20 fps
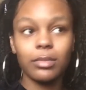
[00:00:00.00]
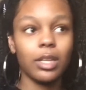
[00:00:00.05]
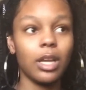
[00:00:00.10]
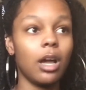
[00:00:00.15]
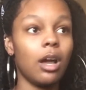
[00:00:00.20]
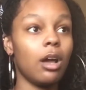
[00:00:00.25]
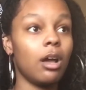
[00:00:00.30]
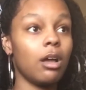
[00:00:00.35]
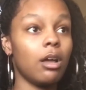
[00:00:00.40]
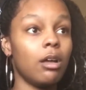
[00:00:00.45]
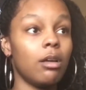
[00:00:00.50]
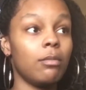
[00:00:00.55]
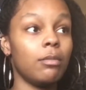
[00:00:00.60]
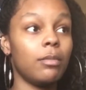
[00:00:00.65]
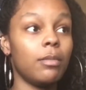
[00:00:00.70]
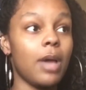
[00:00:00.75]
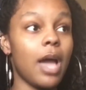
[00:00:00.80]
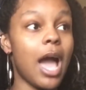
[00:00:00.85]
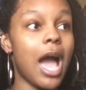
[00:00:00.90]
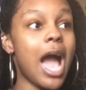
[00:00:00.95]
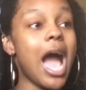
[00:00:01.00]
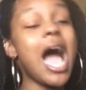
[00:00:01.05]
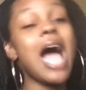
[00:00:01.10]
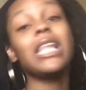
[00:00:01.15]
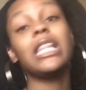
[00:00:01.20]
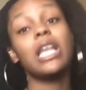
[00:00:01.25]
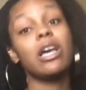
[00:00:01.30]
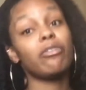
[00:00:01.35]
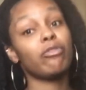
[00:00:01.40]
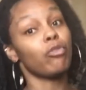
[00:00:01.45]
I
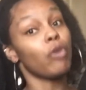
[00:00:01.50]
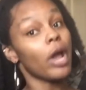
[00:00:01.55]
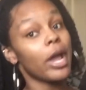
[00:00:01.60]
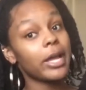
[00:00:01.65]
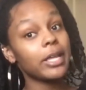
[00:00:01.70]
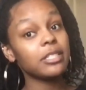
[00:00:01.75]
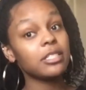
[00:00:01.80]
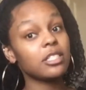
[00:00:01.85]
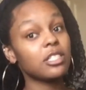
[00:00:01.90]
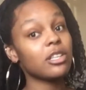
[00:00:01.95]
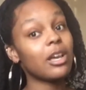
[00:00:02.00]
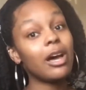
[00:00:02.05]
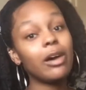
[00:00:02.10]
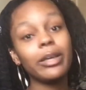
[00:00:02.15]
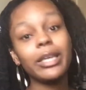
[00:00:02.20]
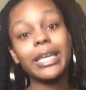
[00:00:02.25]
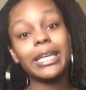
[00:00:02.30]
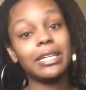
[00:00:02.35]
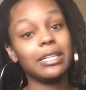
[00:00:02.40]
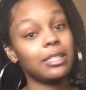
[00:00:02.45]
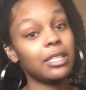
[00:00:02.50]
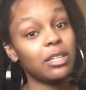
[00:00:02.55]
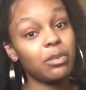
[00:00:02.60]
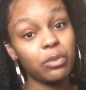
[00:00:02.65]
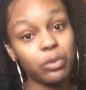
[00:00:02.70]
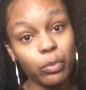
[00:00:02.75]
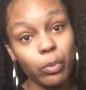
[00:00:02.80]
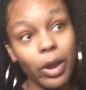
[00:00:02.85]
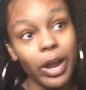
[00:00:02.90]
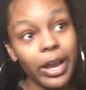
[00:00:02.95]
love rice. So I'll eat anything with
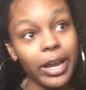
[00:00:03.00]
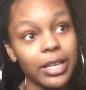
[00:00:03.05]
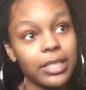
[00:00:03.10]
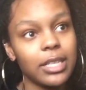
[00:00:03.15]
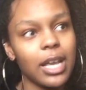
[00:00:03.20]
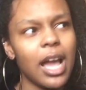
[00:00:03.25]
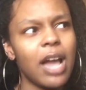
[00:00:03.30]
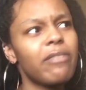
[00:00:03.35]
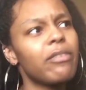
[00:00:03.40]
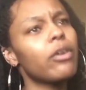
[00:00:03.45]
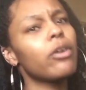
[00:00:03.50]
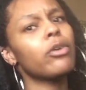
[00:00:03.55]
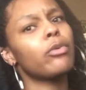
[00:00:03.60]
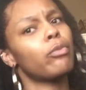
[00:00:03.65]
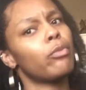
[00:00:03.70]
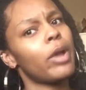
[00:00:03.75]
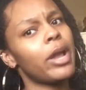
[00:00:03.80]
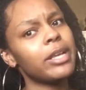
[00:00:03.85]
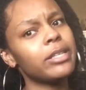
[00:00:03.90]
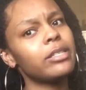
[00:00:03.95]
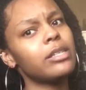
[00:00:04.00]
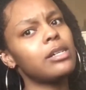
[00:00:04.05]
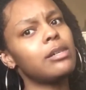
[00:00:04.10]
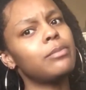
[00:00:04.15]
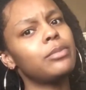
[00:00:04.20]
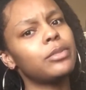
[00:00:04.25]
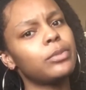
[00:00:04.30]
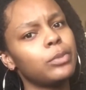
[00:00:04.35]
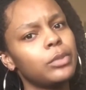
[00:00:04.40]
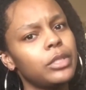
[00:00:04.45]
rice. I've heard rice
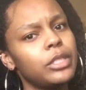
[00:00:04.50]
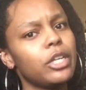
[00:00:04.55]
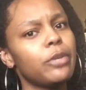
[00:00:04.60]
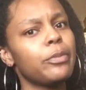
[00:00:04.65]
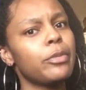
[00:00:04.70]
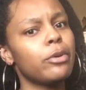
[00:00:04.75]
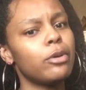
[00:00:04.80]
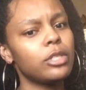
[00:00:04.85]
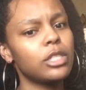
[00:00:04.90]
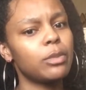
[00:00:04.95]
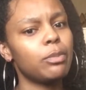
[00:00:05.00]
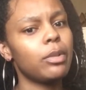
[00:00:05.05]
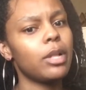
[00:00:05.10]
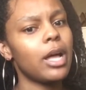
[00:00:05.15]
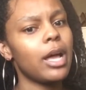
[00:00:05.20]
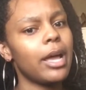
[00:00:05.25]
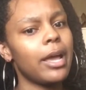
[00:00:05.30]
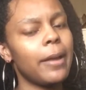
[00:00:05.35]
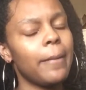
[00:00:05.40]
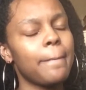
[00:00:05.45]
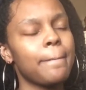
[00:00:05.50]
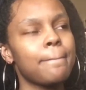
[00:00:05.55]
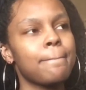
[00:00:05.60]
helps with your milk supply.